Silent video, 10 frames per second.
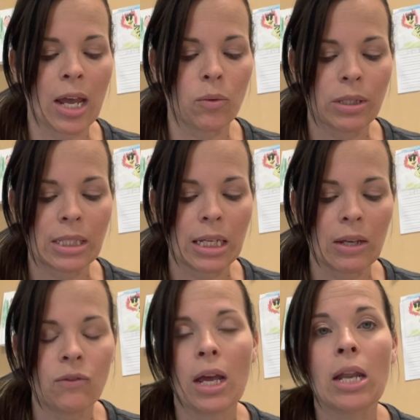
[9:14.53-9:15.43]
and
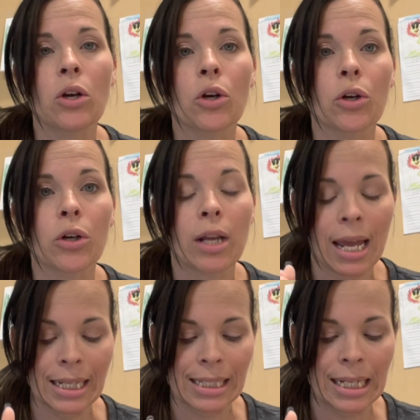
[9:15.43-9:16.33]
received and heard
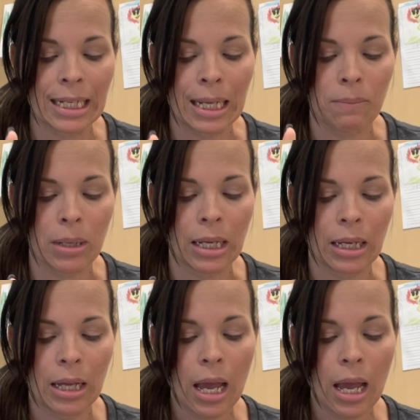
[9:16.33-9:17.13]
and seen in me,